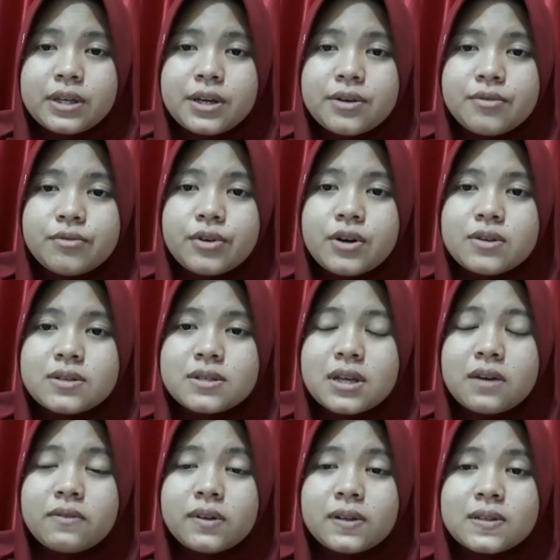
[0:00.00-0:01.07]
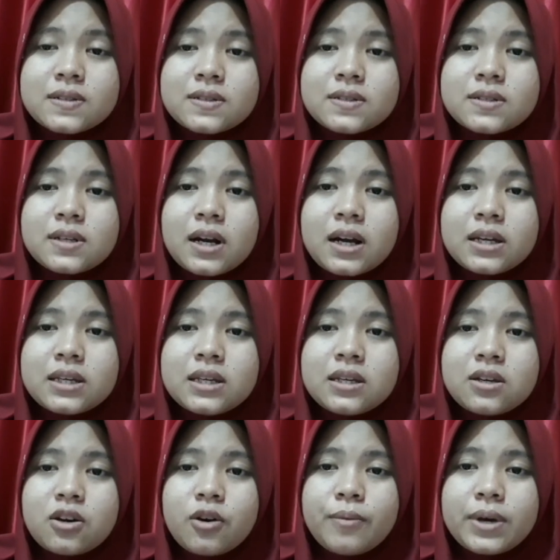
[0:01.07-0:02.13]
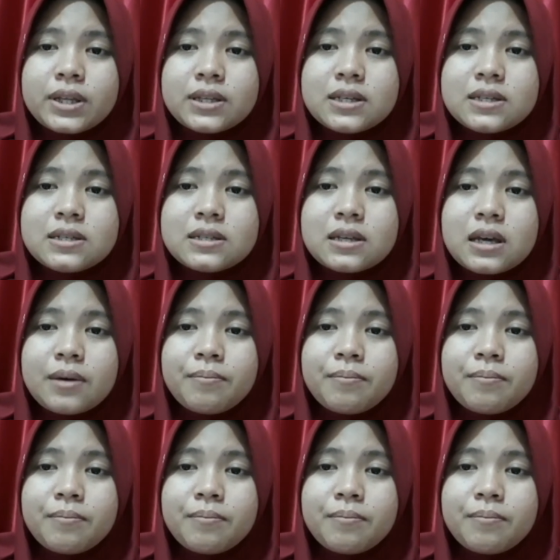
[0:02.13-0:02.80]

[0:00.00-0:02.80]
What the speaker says: he wrote several tragicomedies.